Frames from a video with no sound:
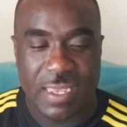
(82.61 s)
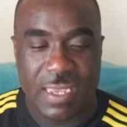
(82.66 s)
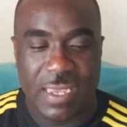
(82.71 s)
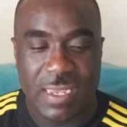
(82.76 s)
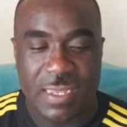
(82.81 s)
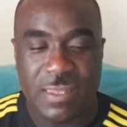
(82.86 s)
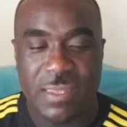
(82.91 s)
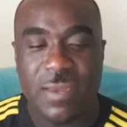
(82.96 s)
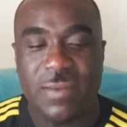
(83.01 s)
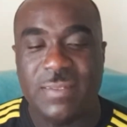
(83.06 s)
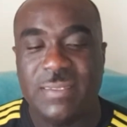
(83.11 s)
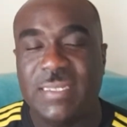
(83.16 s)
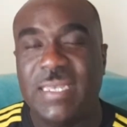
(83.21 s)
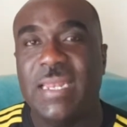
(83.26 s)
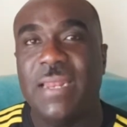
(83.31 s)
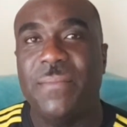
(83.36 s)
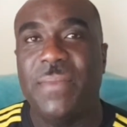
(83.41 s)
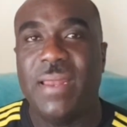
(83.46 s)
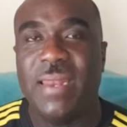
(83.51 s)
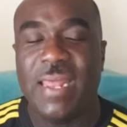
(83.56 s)
is there
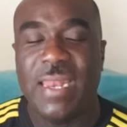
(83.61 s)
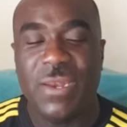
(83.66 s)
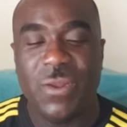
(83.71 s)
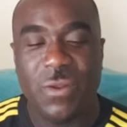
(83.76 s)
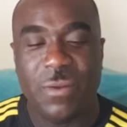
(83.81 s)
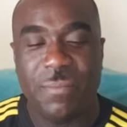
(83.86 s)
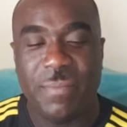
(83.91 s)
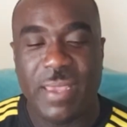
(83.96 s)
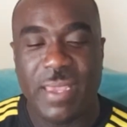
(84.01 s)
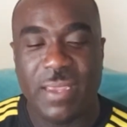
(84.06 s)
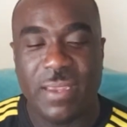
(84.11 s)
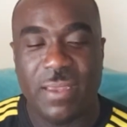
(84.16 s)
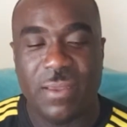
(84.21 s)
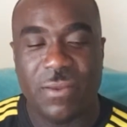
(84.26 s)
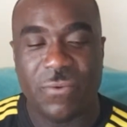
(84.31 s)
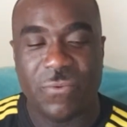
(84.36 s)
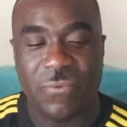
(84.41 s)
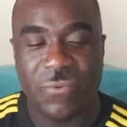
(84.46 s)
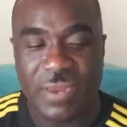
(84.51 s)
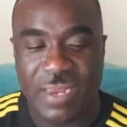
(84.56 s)
cinnamon and nutmeg
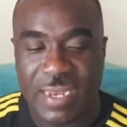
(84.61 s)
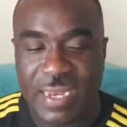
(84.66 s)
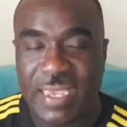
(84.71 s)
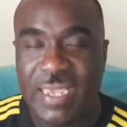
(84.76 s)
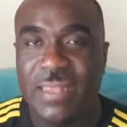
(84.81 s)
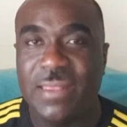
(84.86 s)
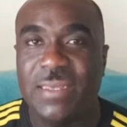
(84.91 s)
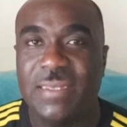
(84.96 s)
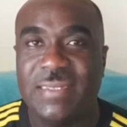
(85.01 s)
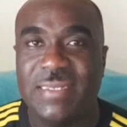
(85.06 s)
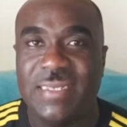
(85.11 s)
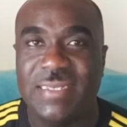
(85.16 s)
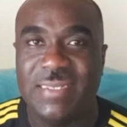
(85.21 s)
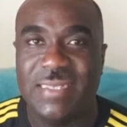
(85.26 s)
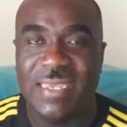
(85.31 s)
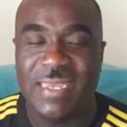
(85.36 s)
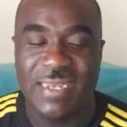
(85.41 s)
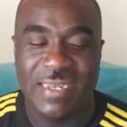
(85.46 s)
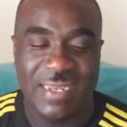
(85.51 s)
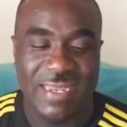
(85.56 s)
really in the
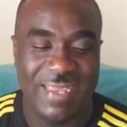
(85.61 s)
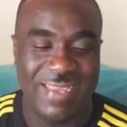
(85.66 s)
seasoning?